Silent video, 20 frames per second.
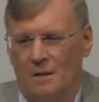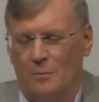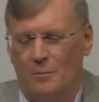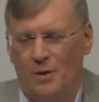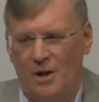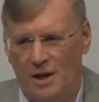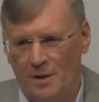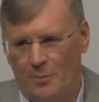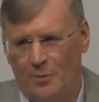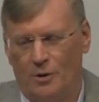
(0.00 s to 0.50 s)

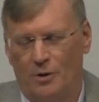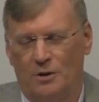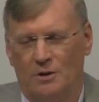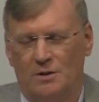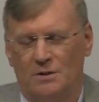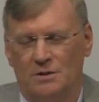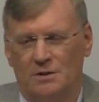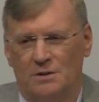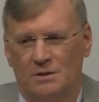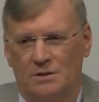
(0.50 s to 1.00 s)

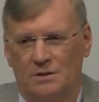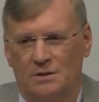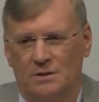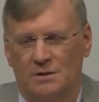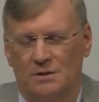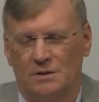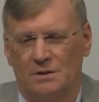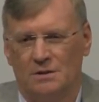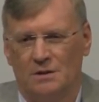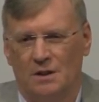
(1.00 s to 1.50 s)
People
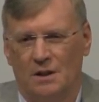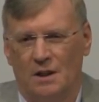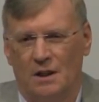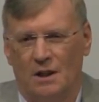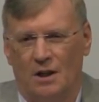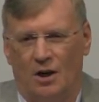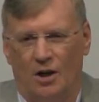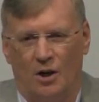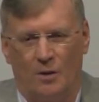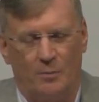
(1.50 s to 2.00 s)

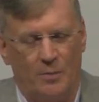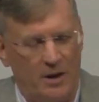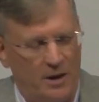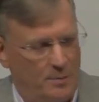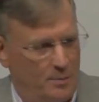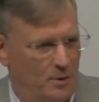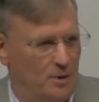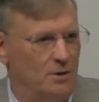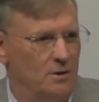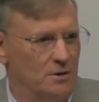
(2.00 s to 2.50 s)
are
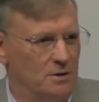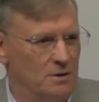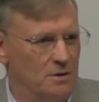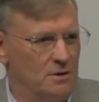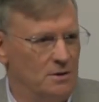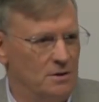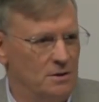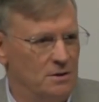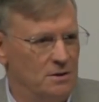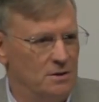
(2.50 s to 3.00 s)
people.
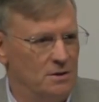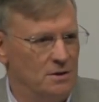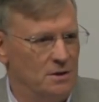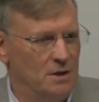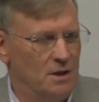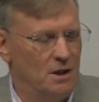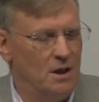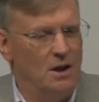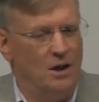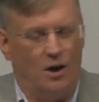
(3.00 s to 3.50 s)

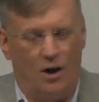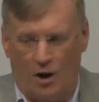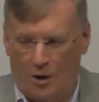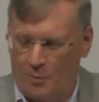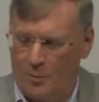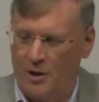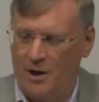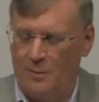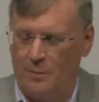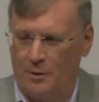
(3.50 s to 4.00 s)
Our
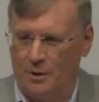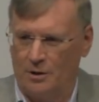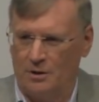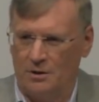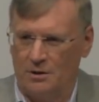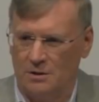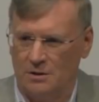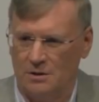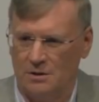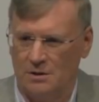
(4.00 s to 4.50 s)

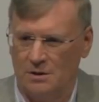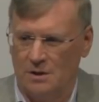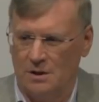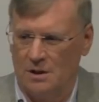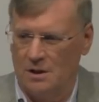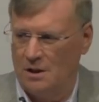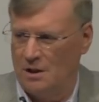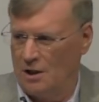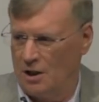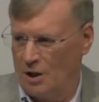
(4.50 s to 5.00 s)
people
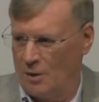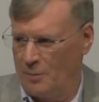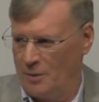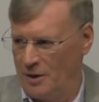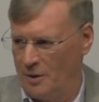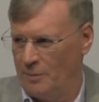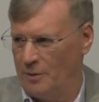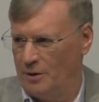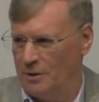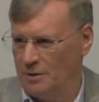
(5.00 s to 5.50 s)
are
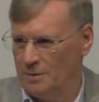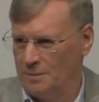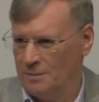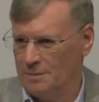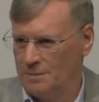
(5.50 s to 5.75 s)
people.